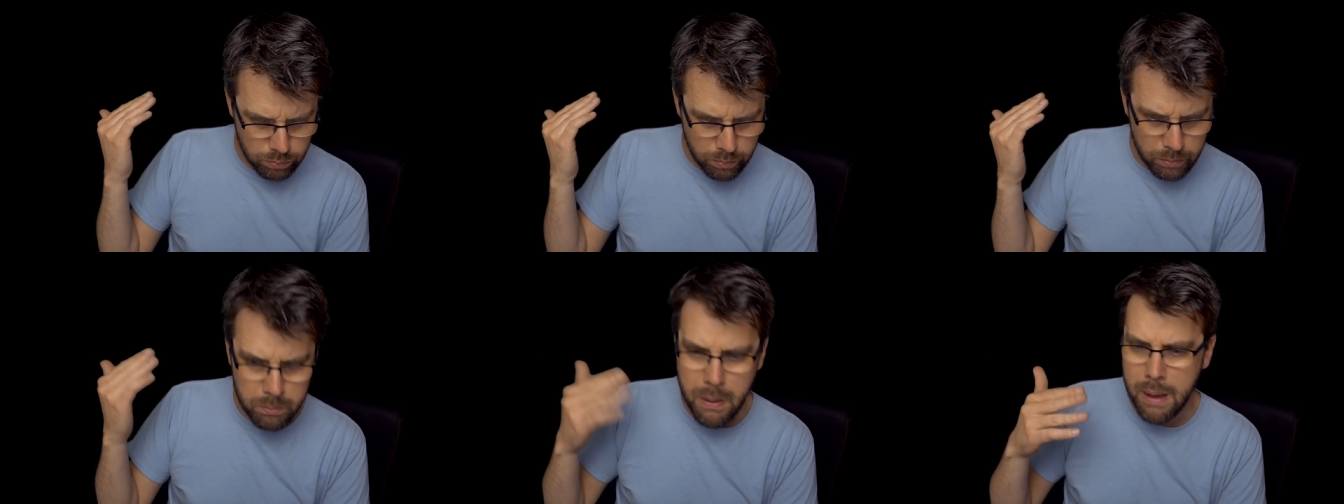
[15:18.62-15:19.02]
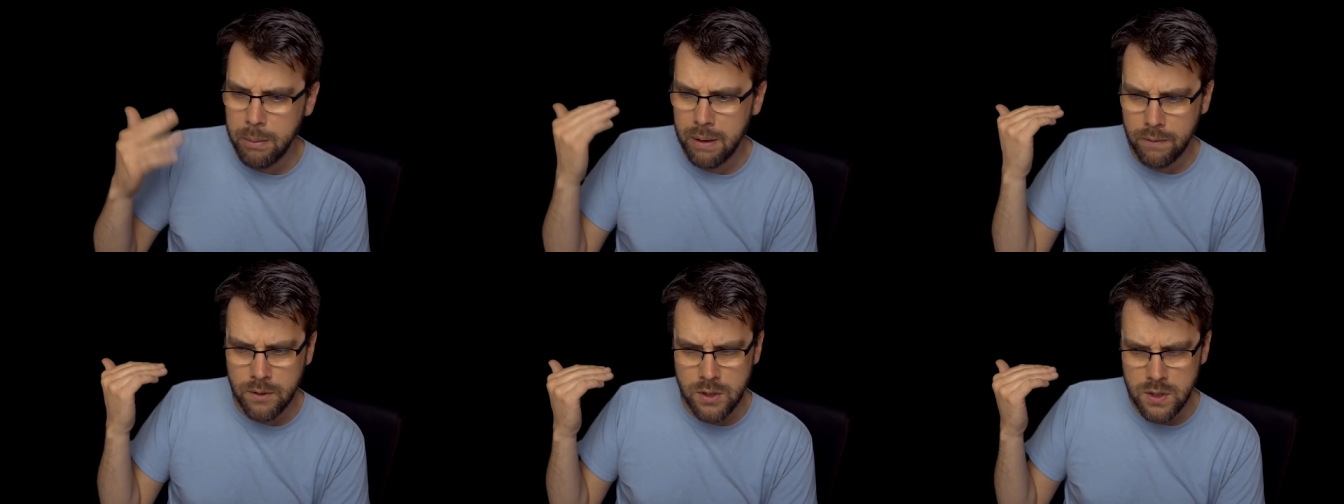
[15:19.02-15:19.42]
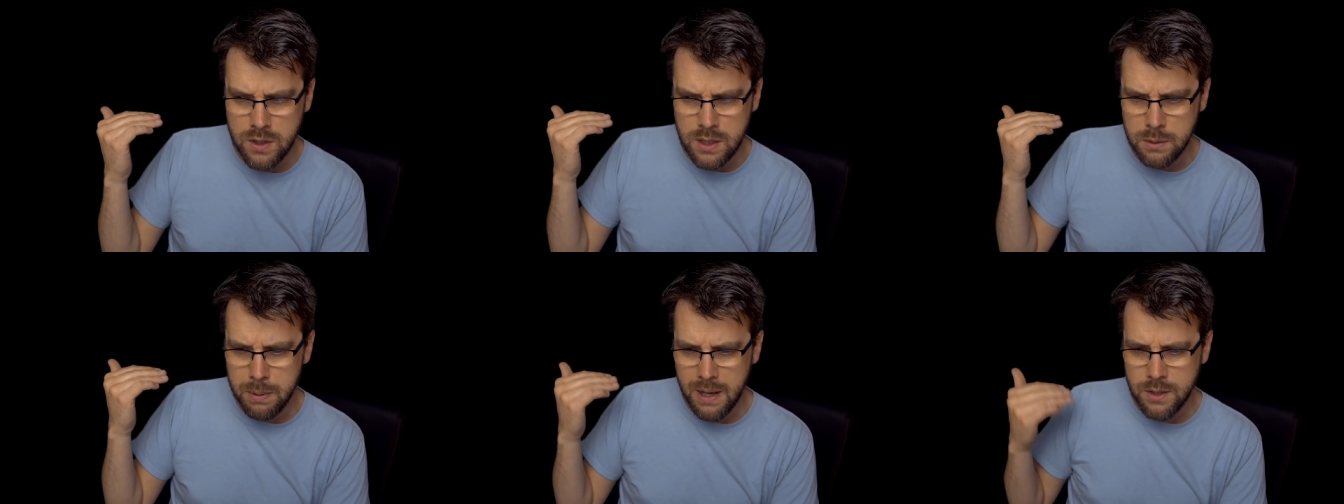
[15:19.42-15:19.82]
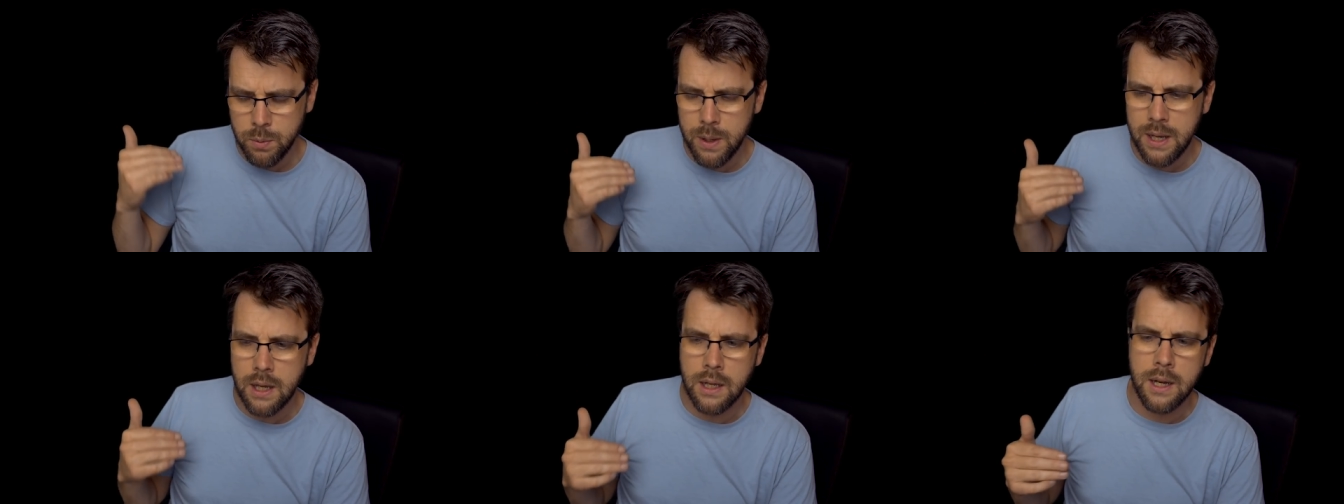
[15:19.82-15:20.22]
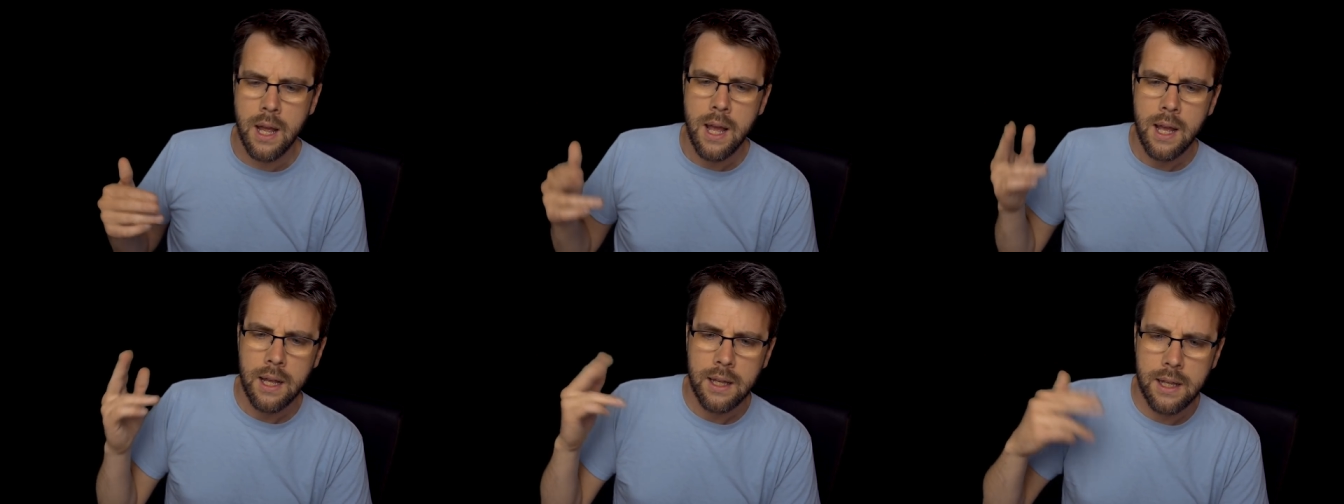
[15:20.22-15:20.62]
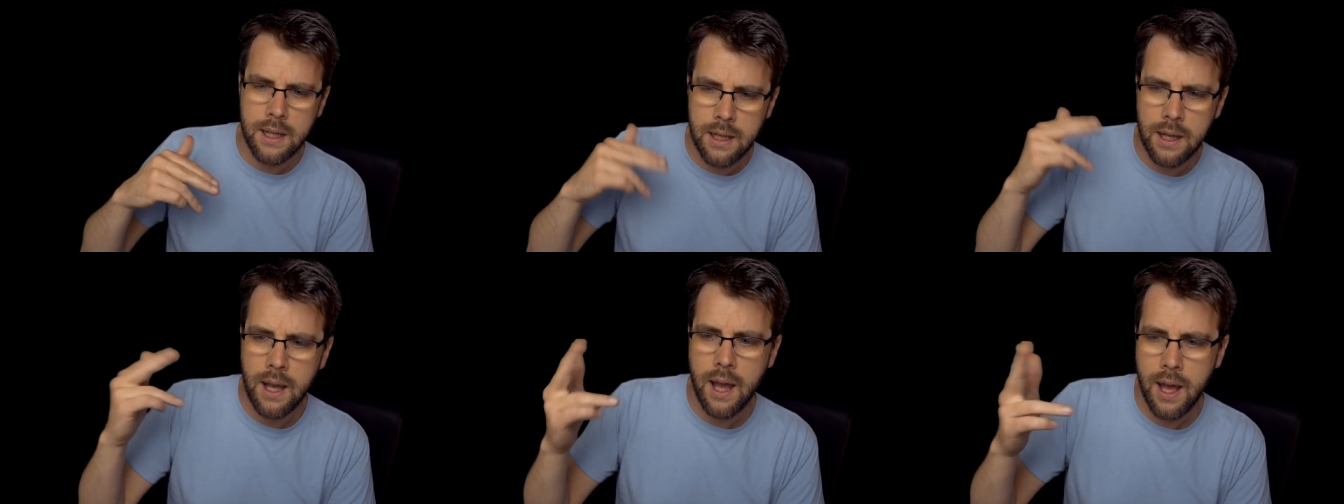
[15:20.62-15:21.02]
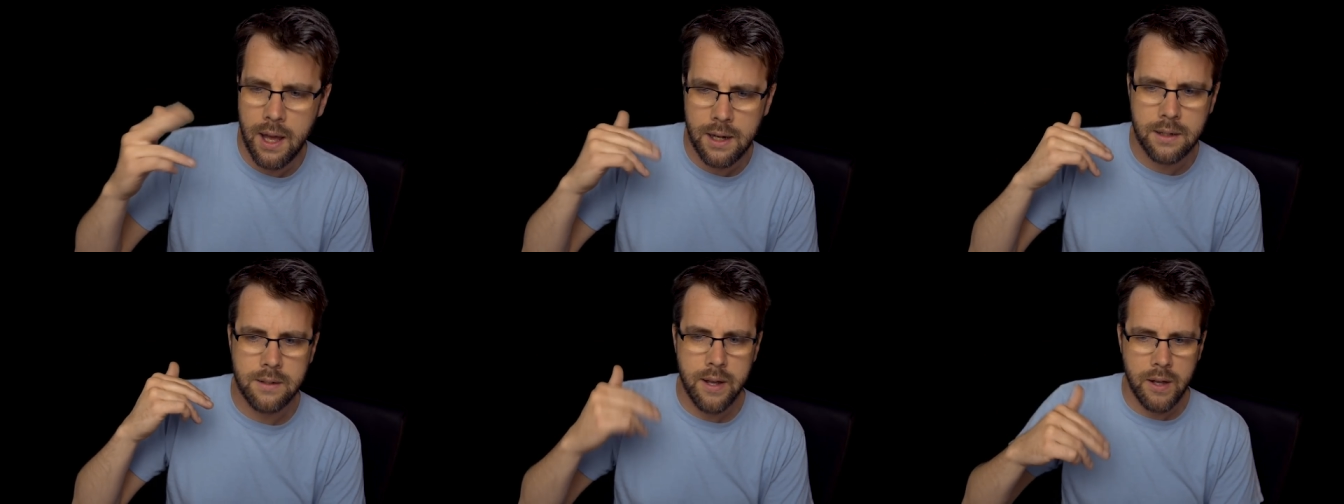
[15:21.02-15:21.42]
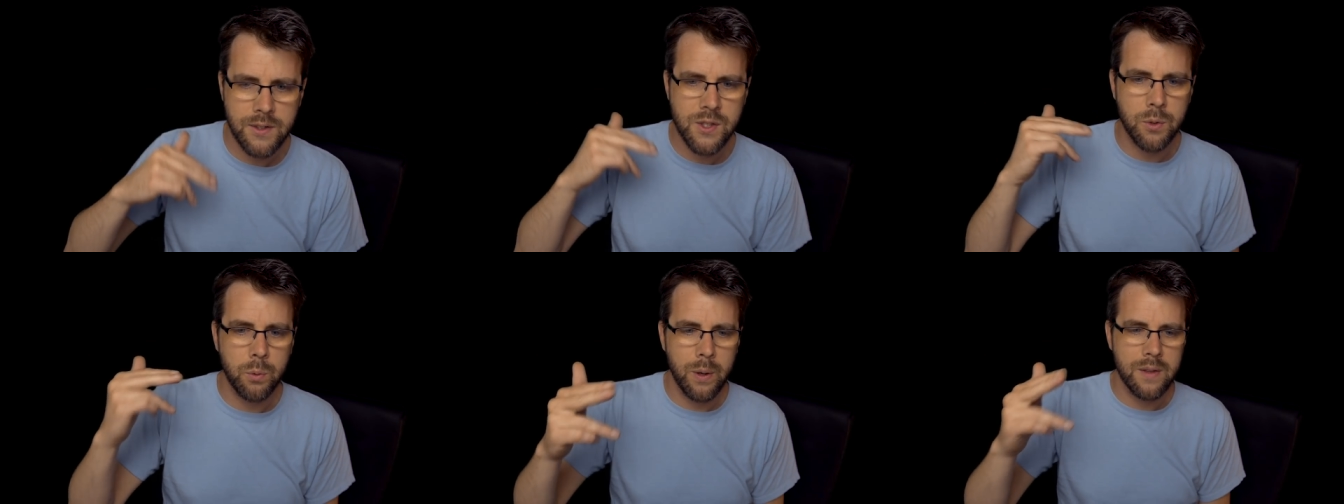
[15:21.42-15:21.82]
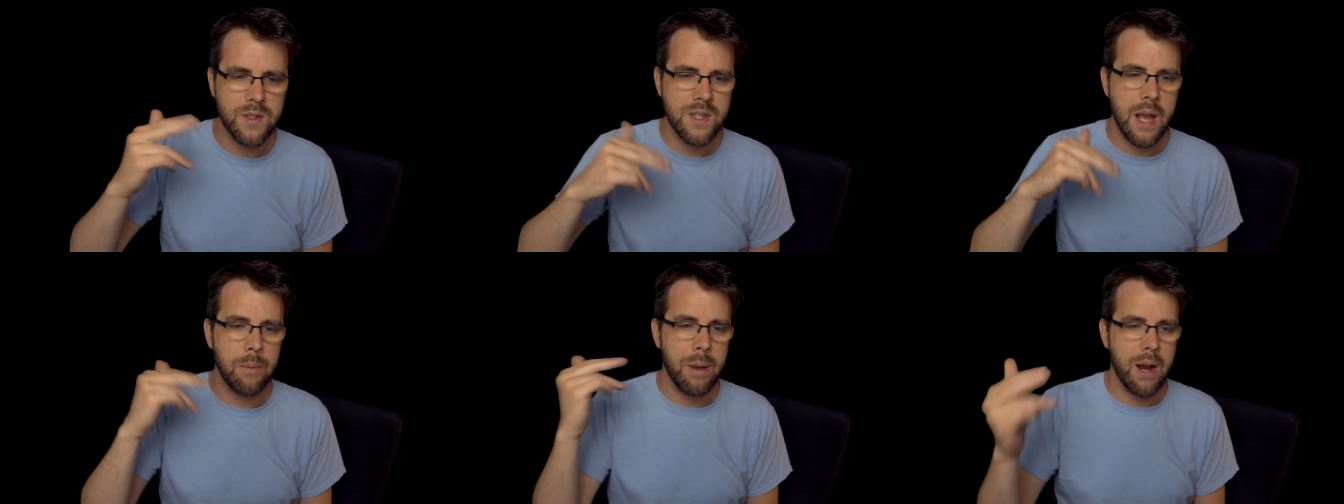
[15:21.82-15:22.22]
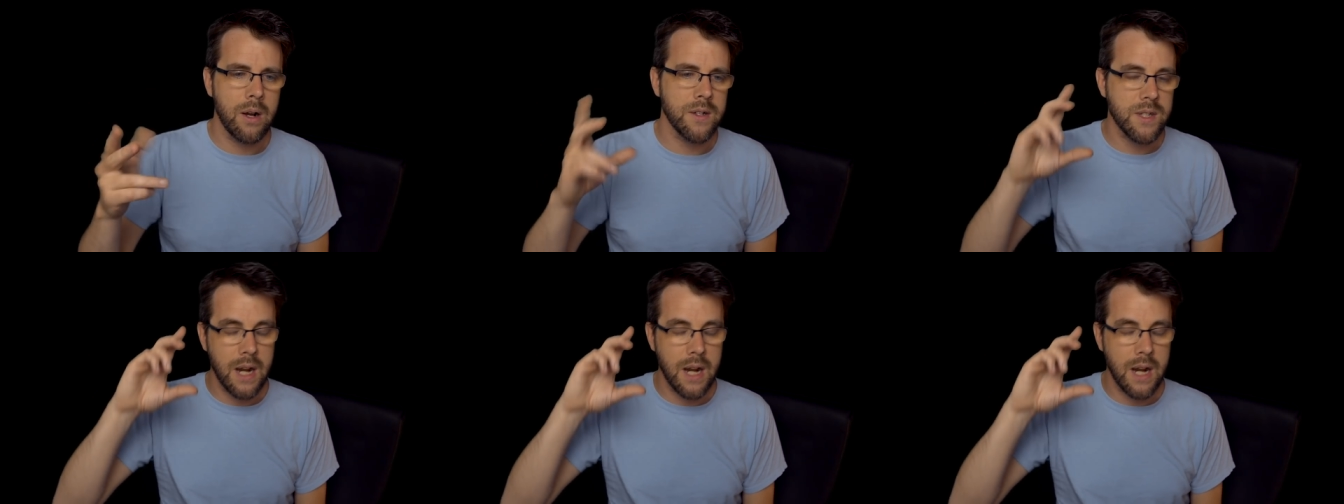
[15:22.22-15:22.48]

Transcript: maybe even just this past weekend, he had a tussle with Sam Harris.